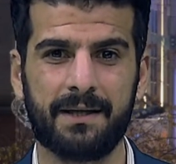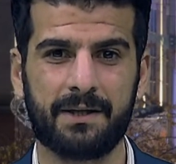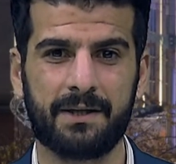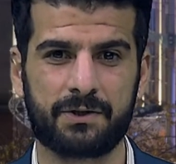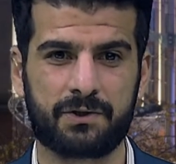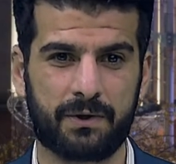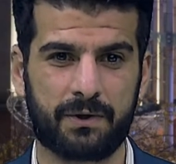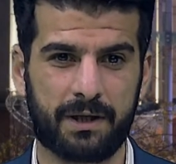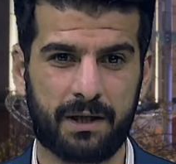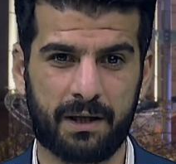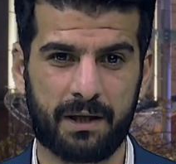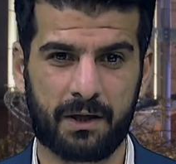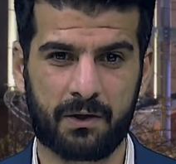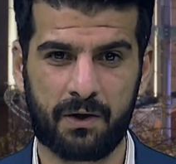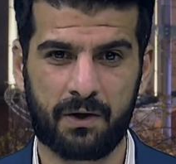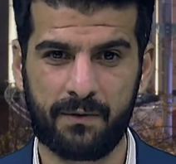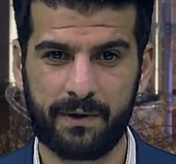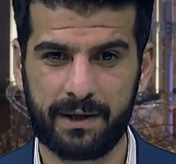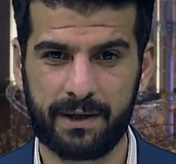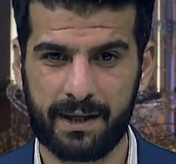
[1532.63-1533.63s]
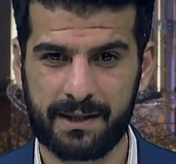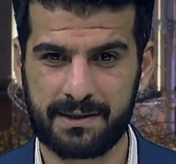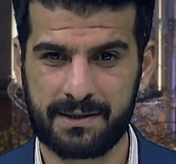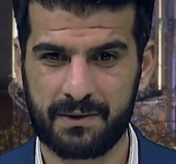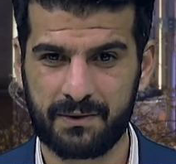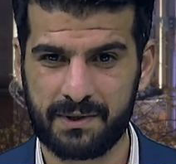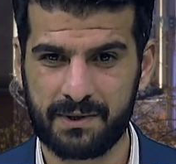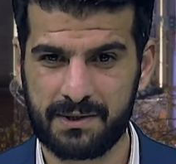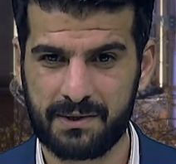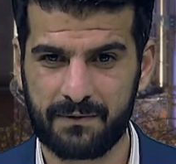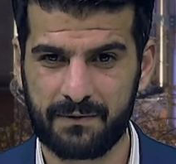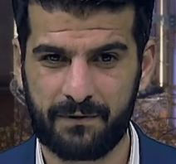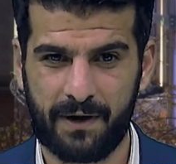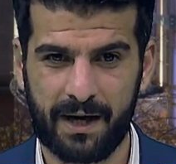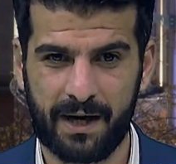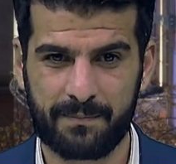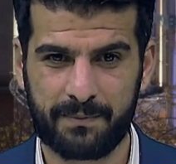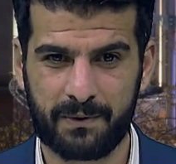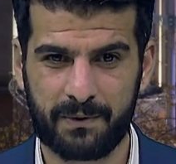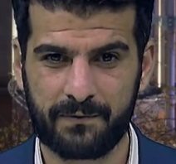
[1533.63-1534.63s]
Joining a growing exodus of
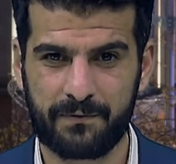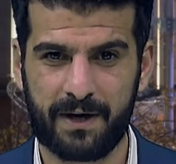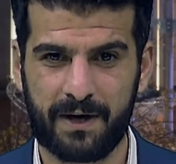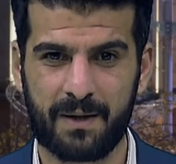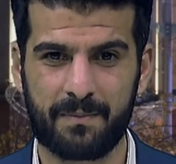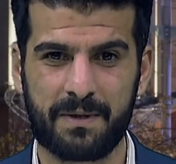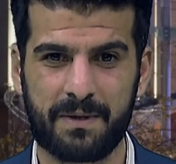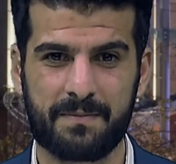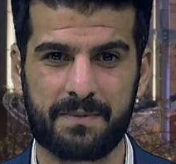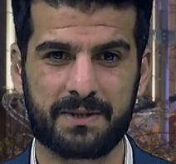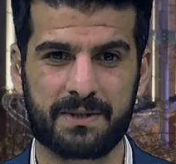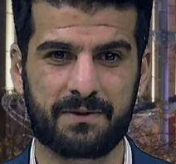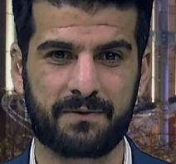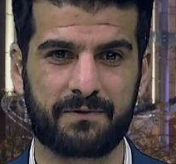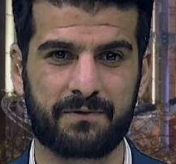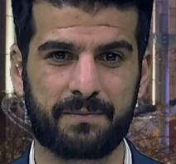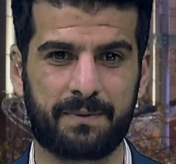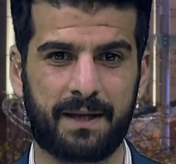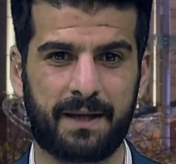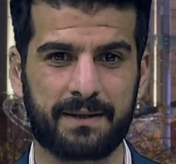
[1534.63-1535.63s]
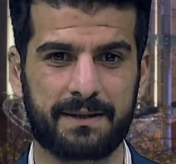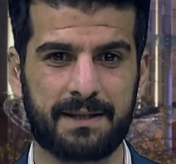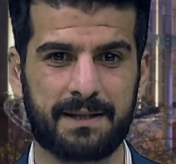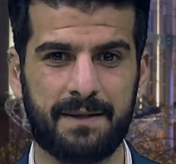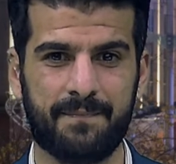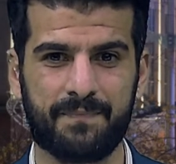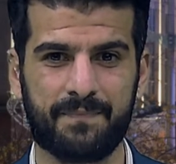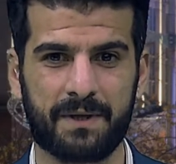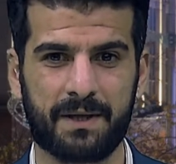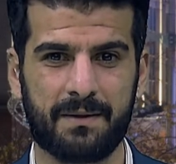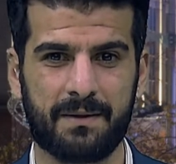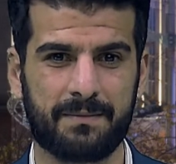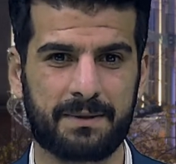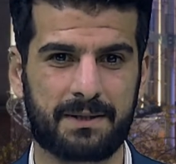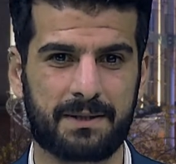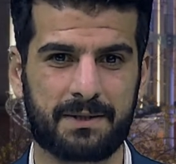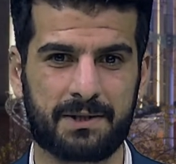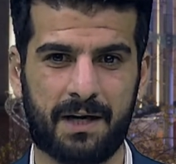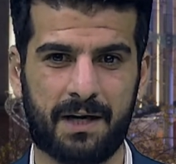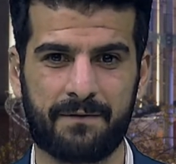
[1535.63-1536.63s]
high-profile members of the party,
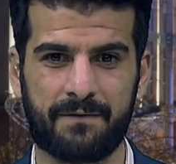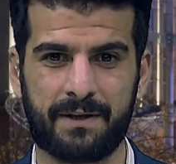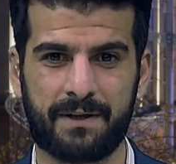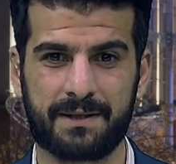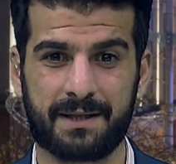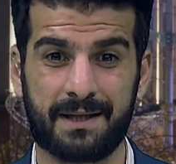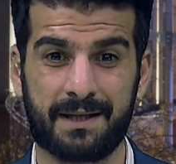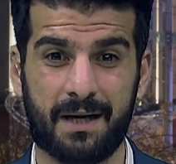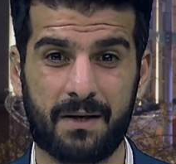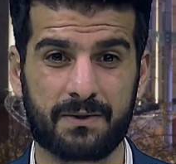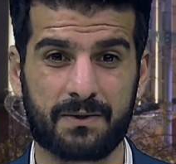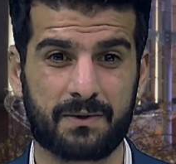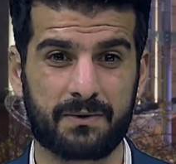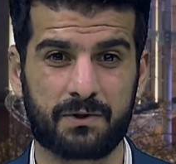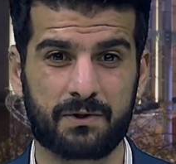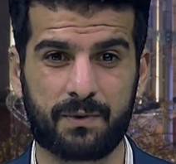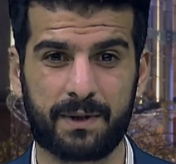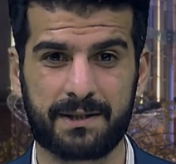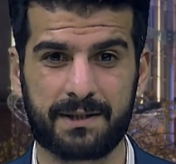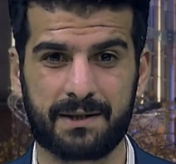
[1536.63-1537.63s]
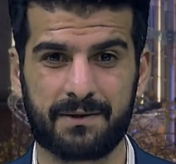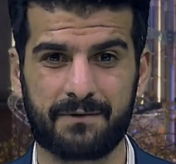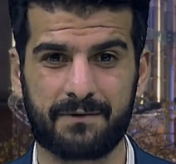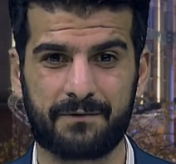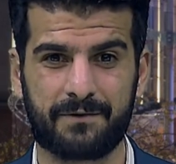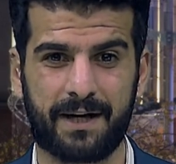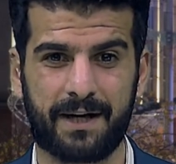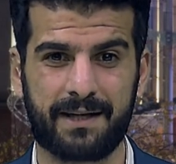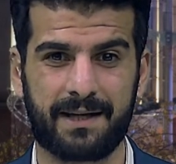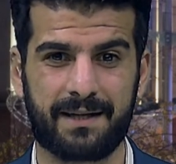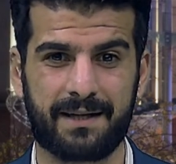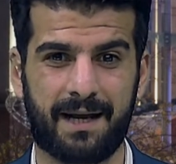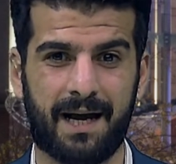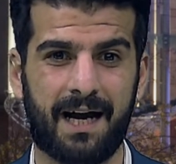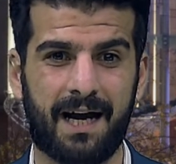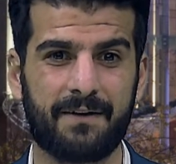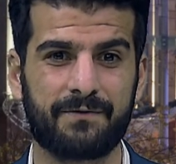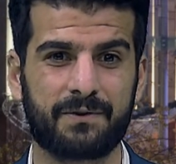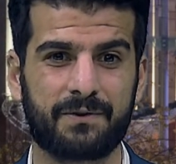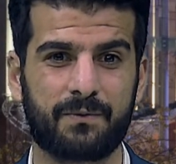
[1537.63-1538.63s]
Mr. Javid announced on Twitter on Friday that
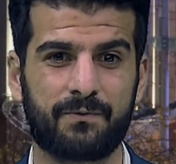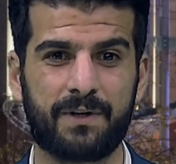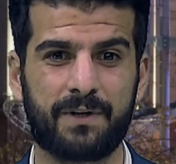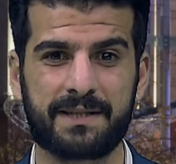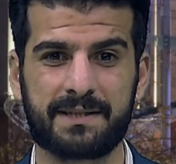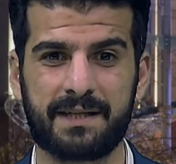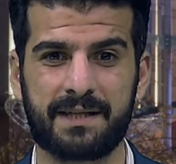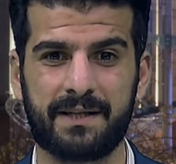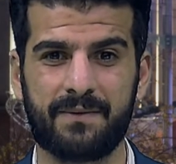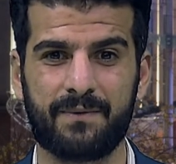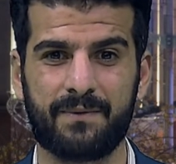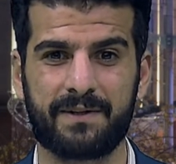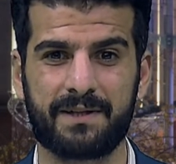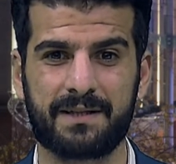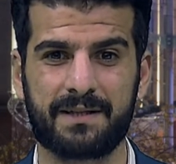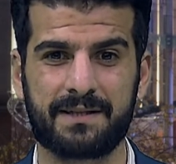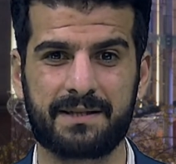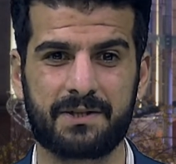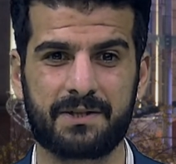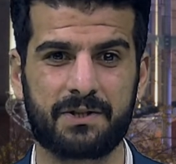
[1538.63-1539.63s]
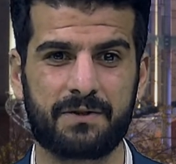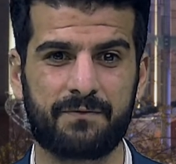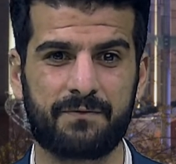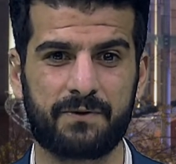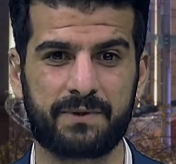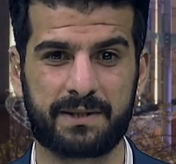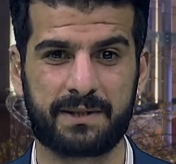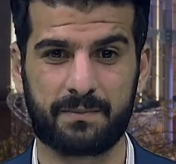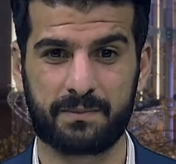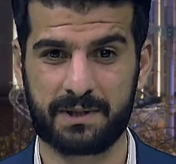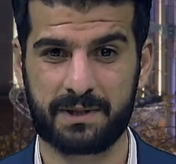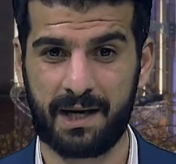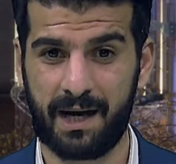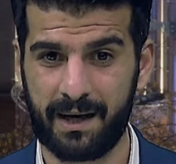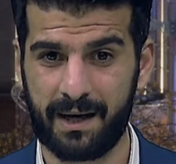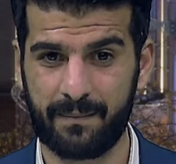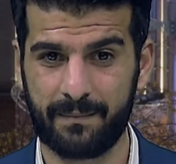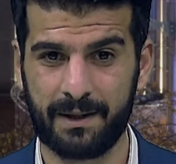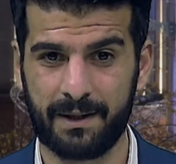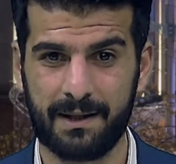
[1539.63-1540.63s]
after wrestling with the decision for some
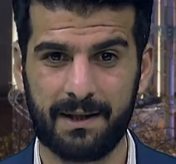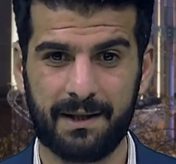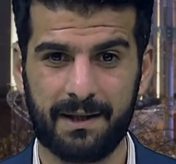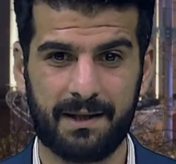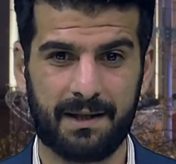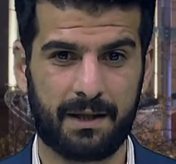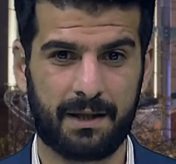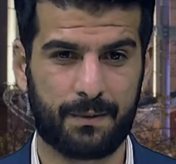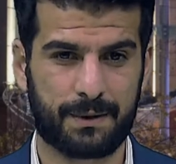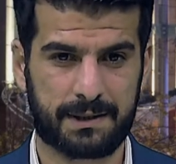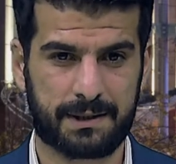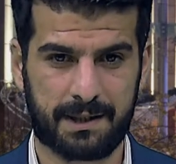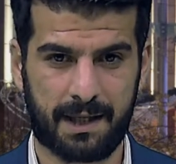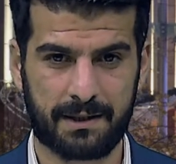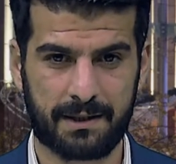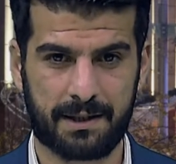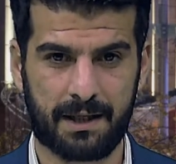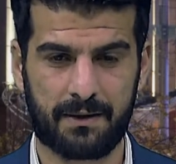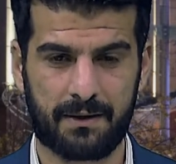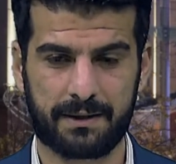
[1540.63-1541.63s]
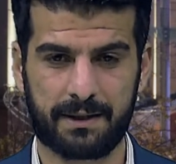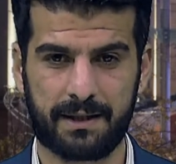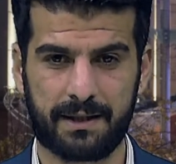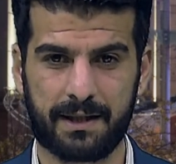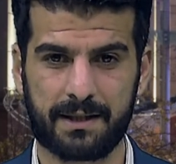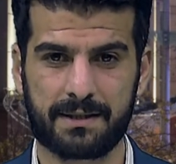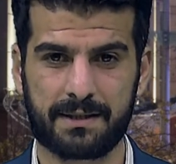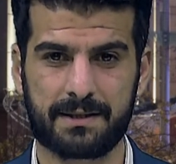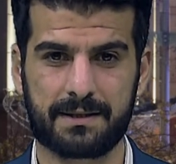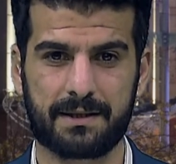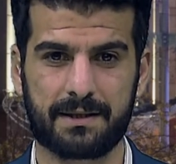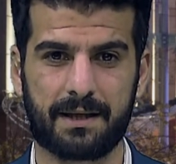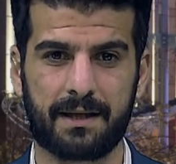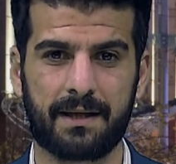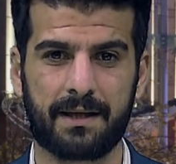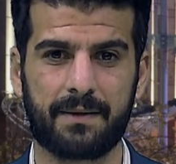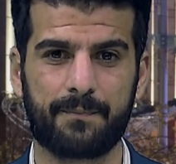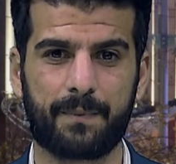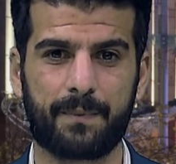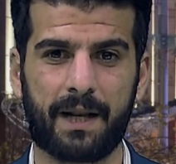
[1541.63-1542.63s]
time, he would stand out at the next
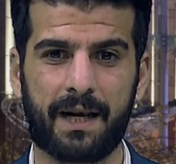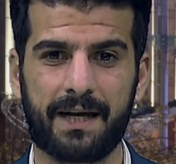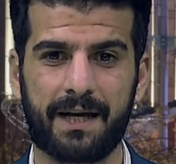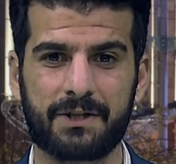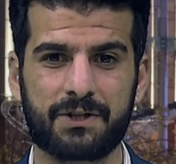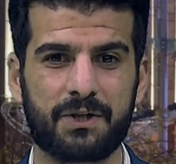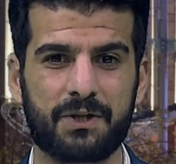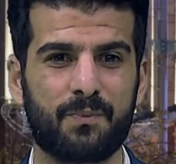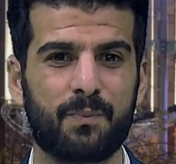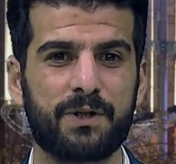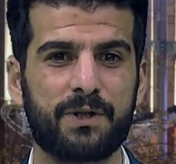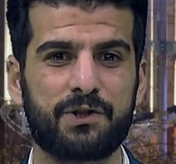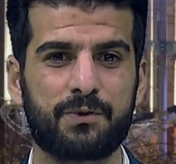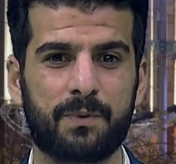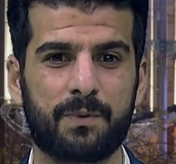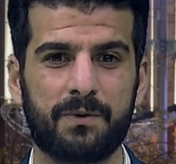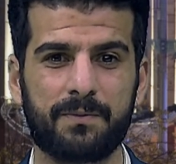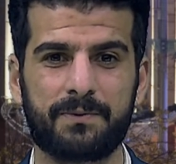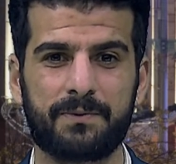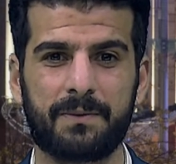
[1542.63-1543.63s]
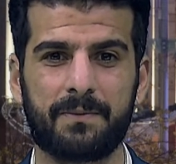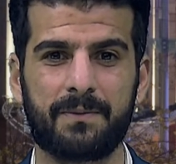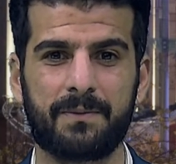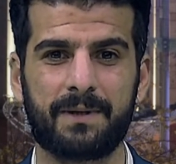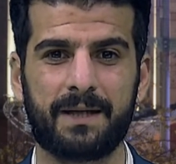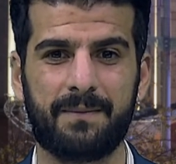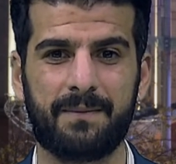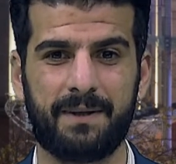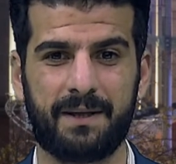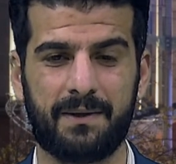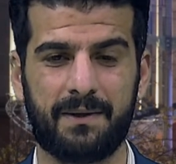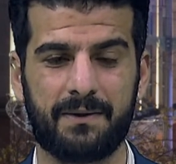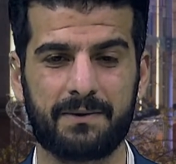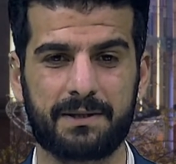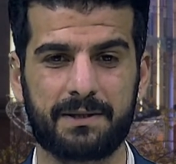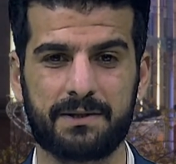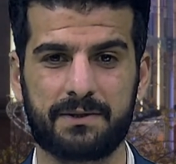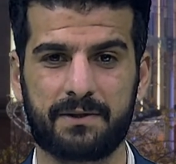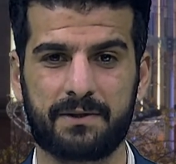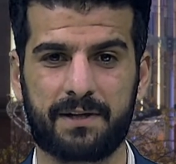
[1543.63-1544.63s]
election, which will probably be held
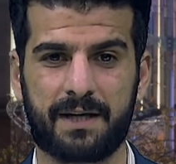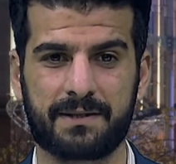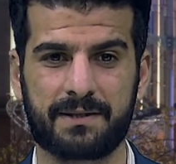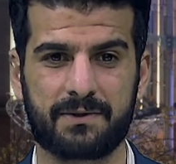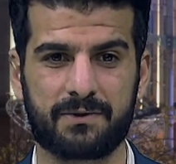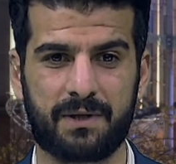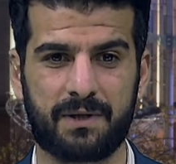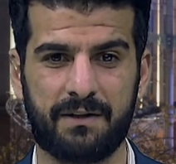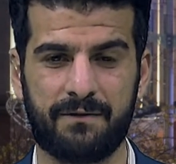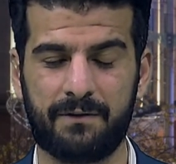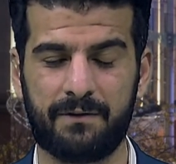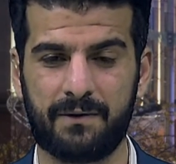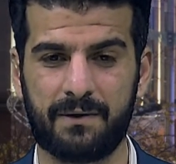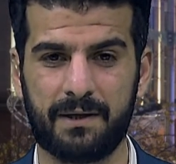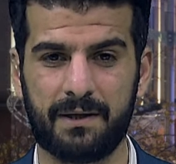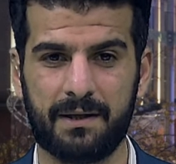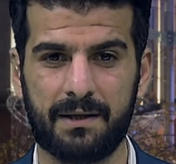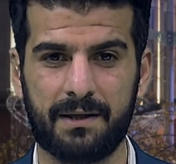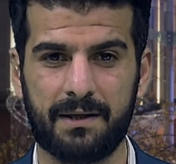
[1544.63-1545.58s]
in 2024.